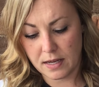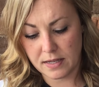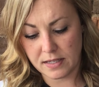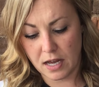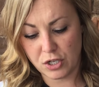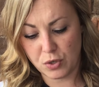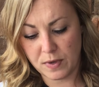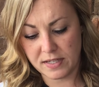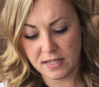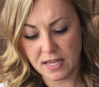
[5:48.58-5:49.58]
is
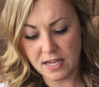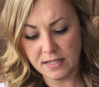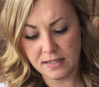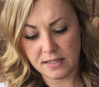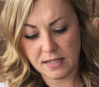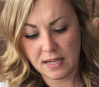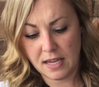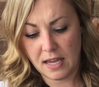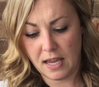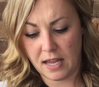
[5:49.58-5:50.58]
untwist this
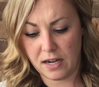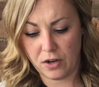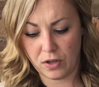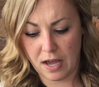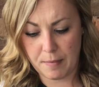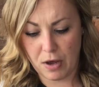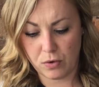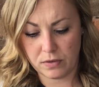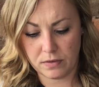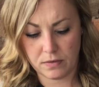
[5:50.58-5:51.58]
and it'll come
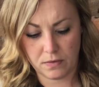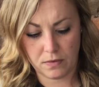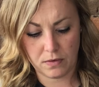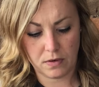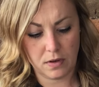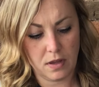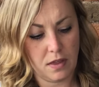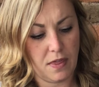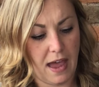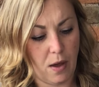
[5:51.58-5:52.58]
out
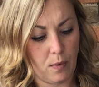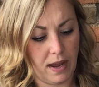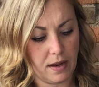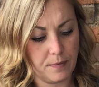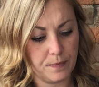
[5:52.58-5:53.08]
that way.